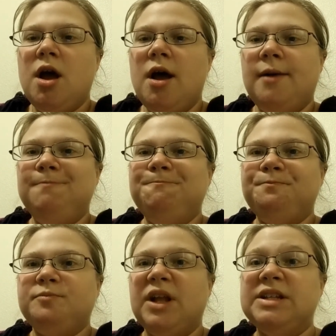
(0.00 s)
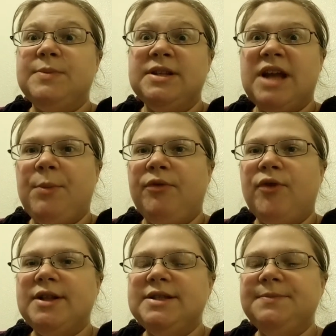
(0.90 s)
and spent time with
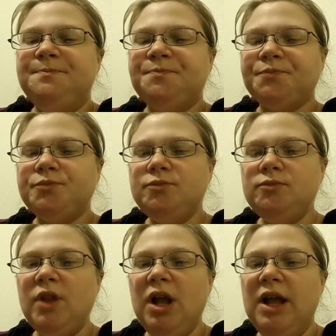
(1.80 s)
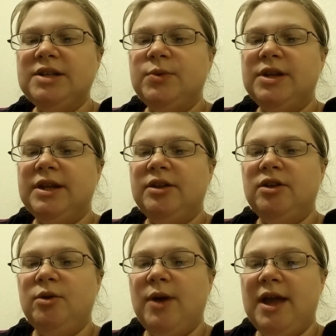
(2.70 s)
friends because we did
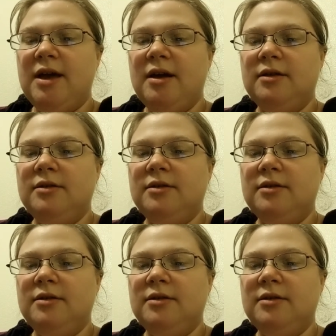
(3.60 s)
do we